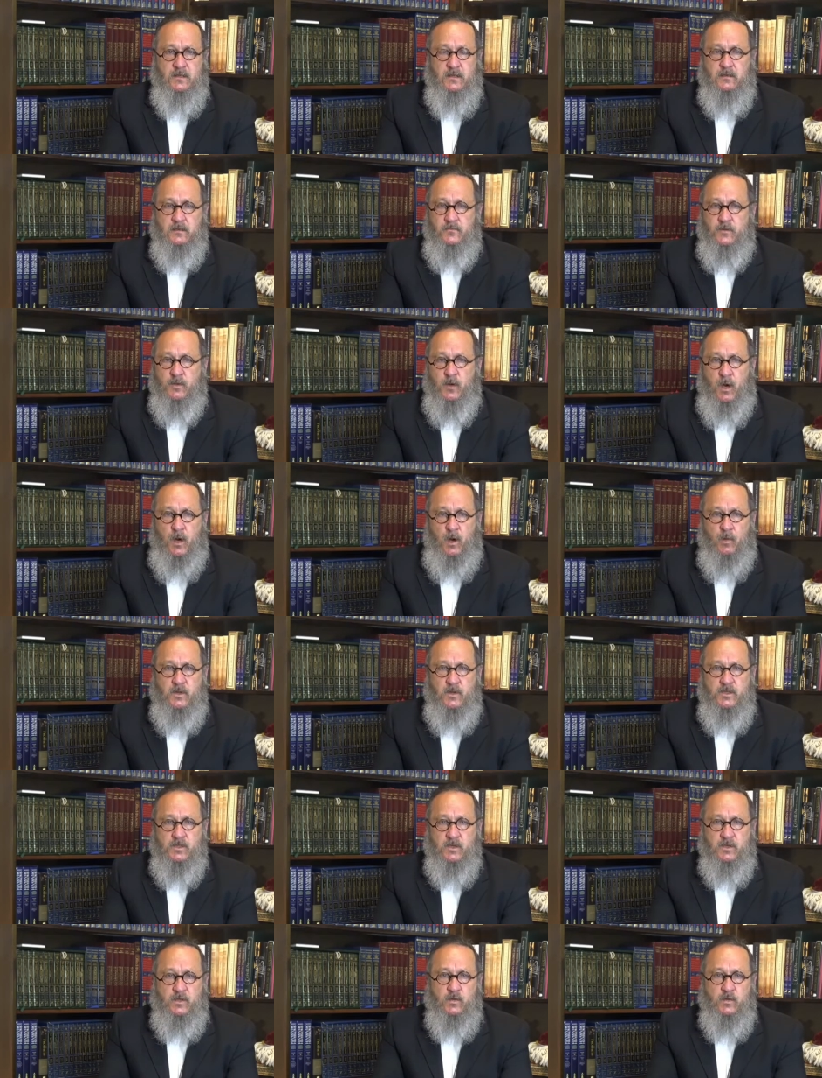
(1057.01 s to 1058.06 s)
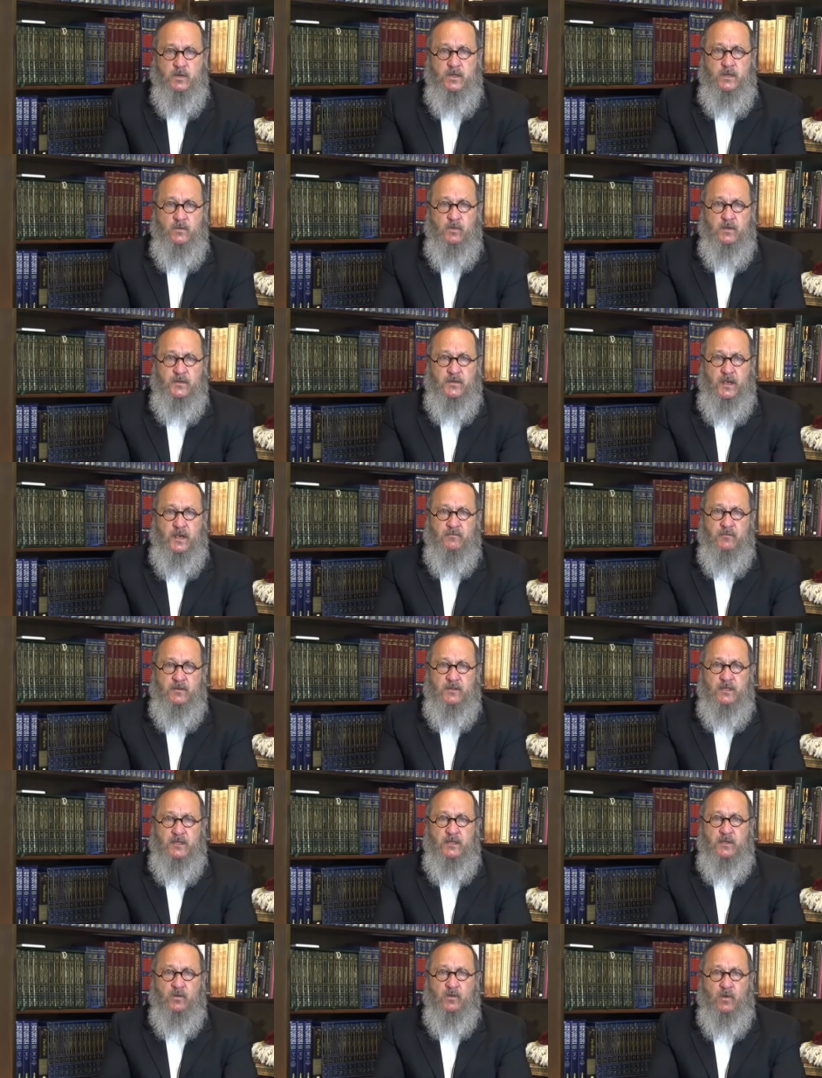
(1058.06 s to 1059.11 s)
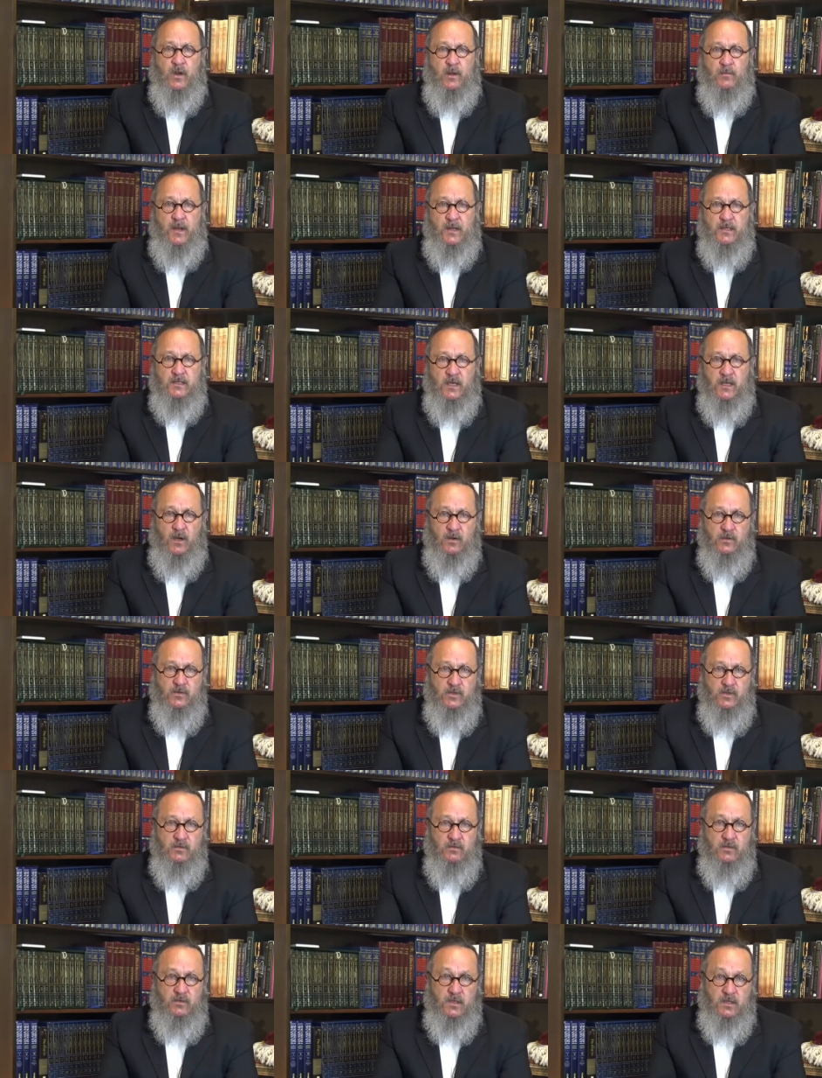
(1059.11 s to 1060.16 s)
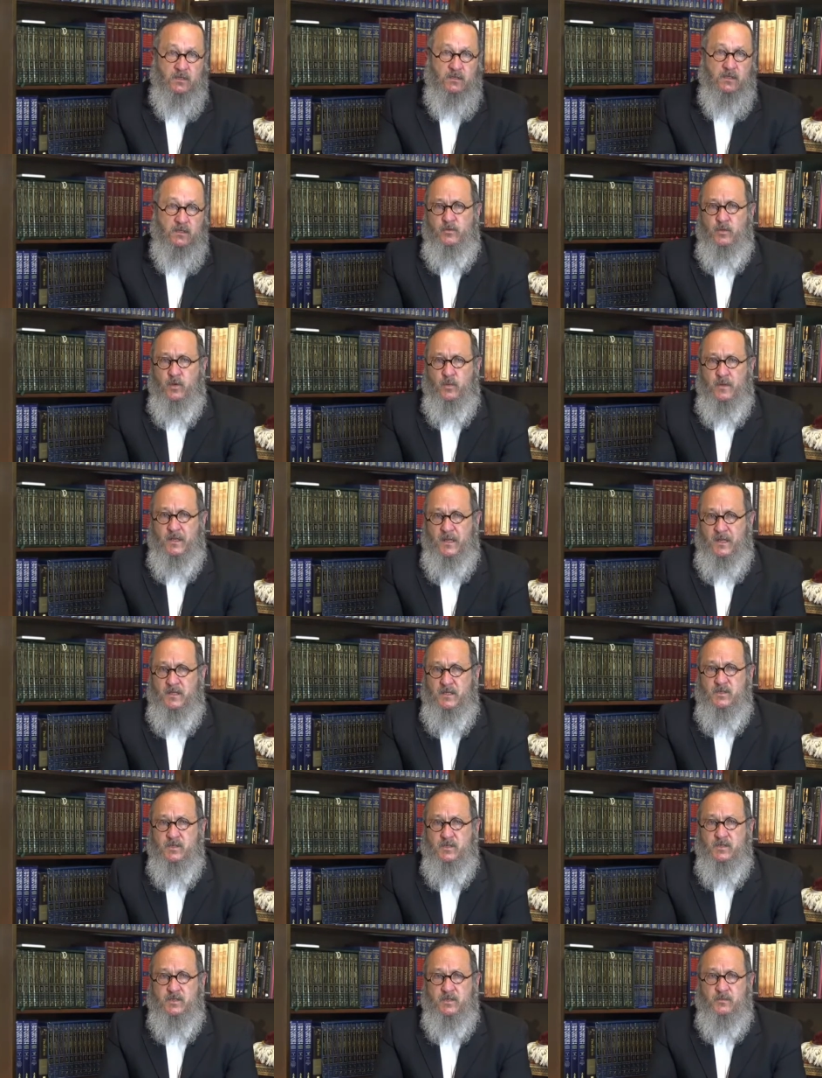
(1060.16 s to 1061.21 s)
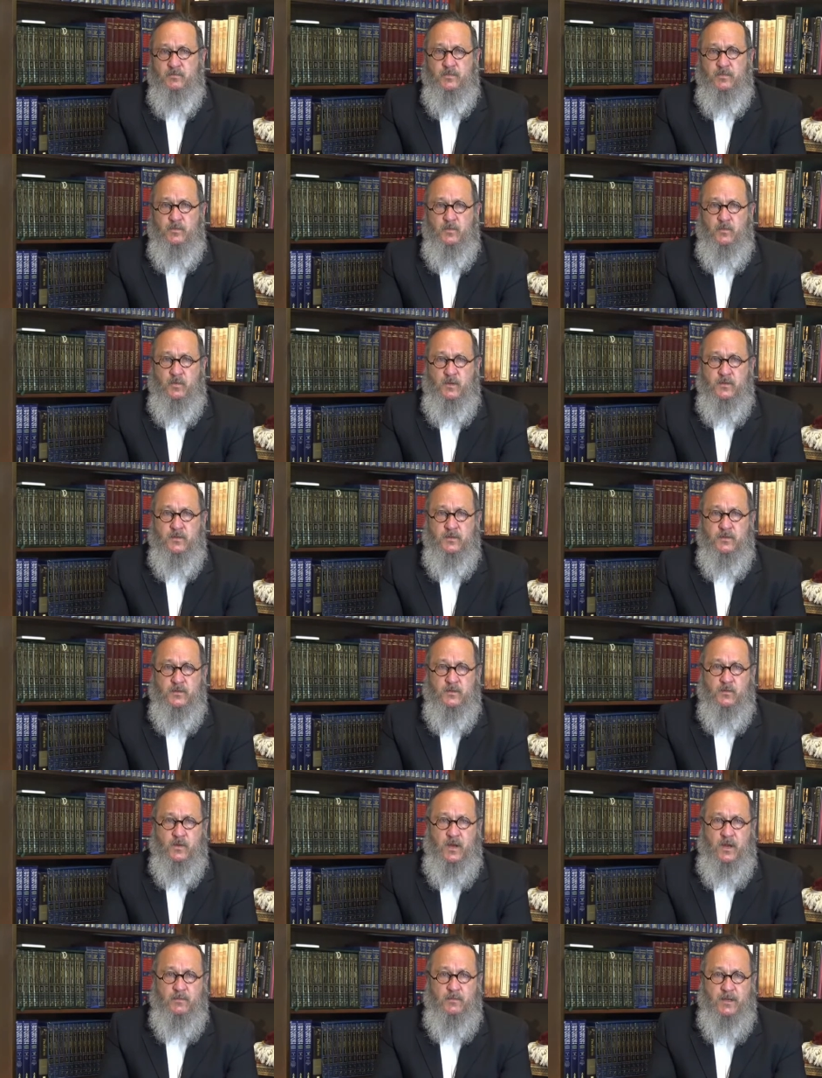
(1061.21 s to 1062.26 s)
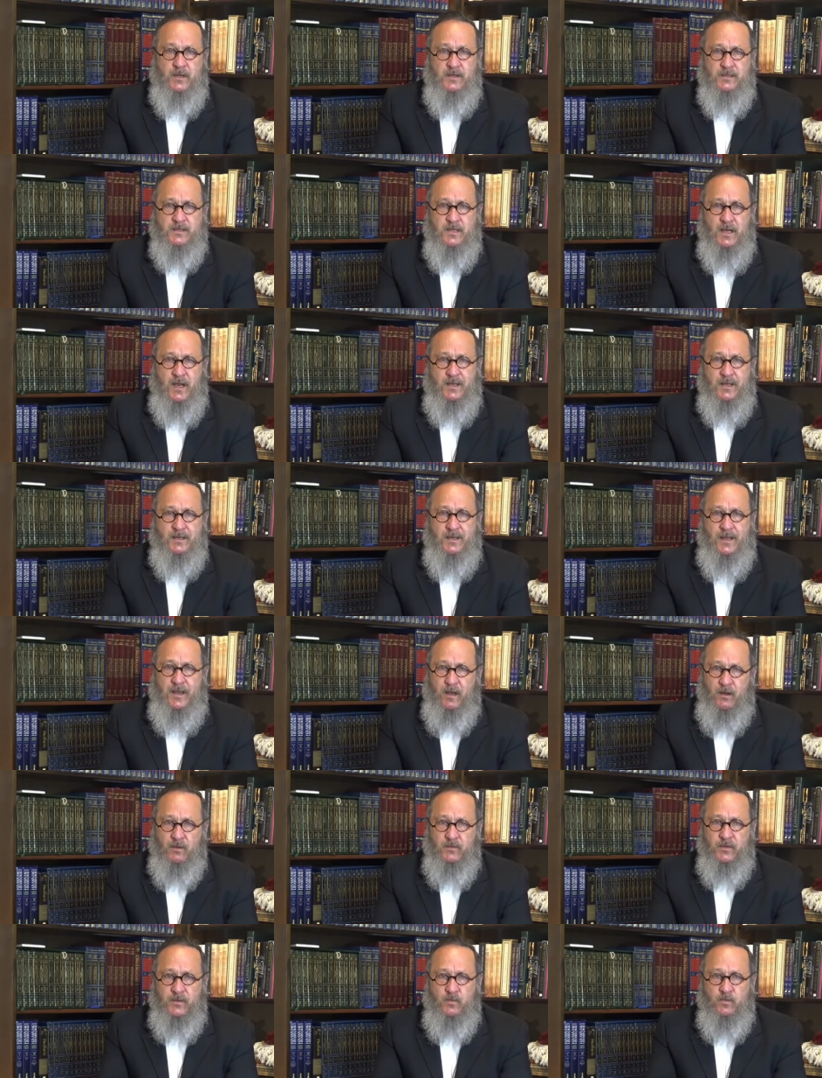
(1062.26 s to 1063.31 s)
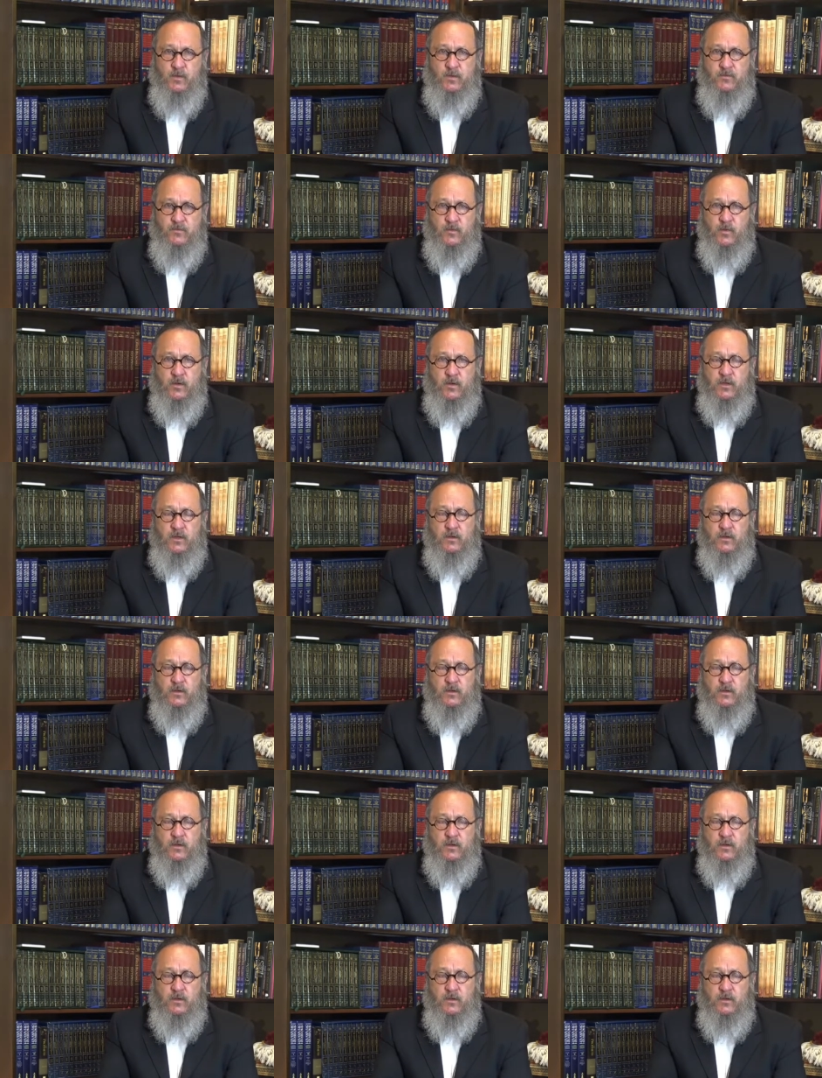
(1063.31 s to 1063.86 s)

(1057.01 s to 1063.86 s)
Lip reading: If you always agree with everything your rabbi tells you, then your relationship with the rabbi is not a healthy one for you.